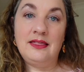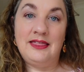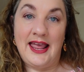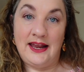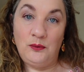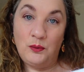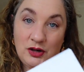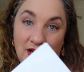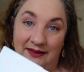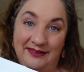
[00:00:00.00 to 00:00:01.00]
Then
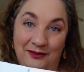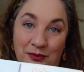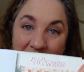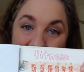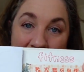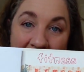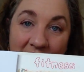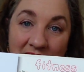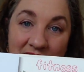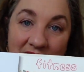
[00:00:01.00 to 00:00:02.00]
what I did with the
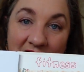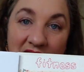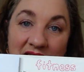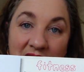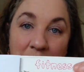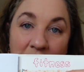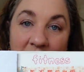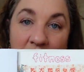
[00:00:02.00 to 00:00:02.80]
path is simply